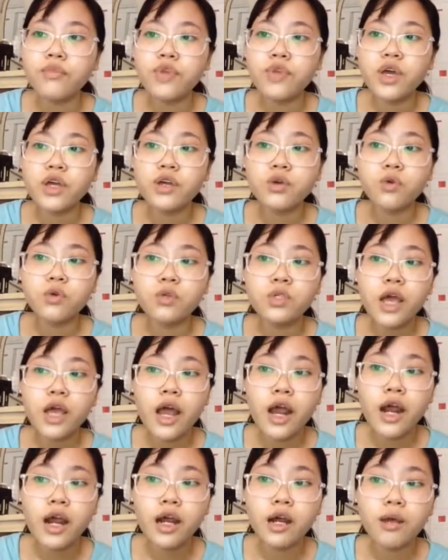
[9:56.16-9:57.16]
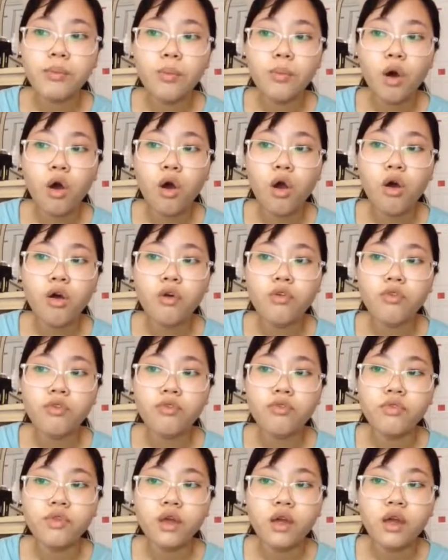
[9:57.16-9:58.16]
they could have
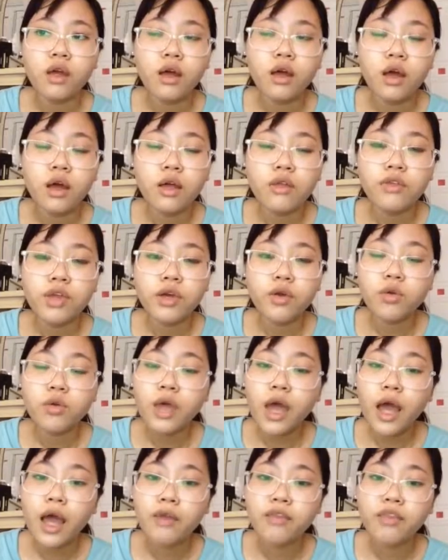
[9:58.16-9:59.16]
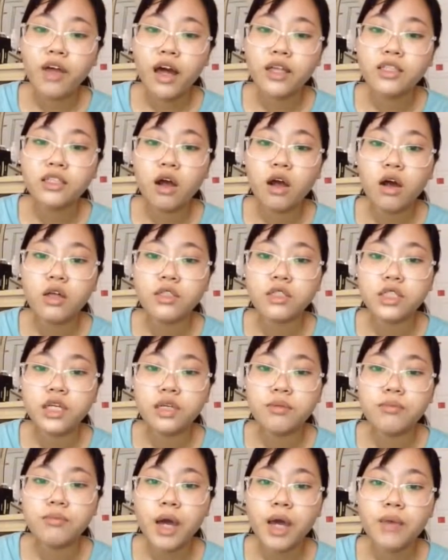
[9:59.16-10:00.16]
that order
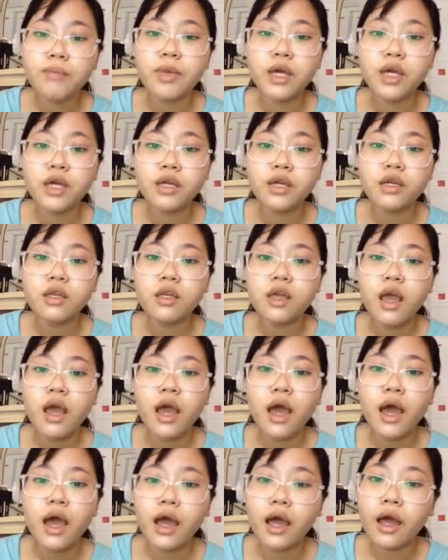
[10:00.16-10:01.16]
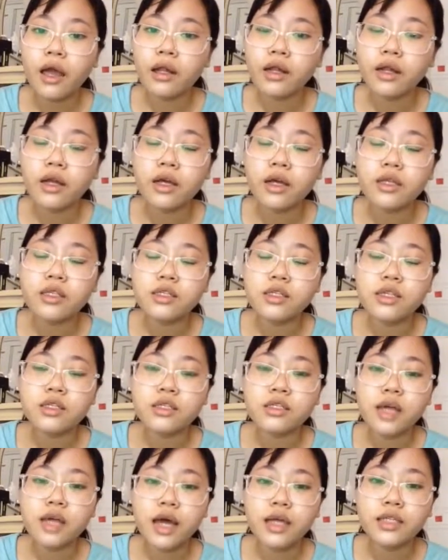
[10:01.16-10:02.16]
by May. and she
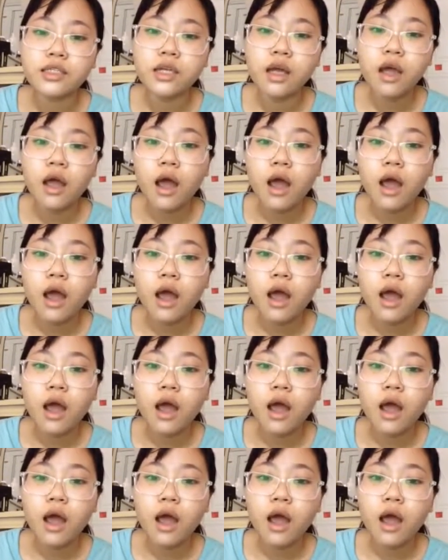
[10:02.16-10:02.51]
said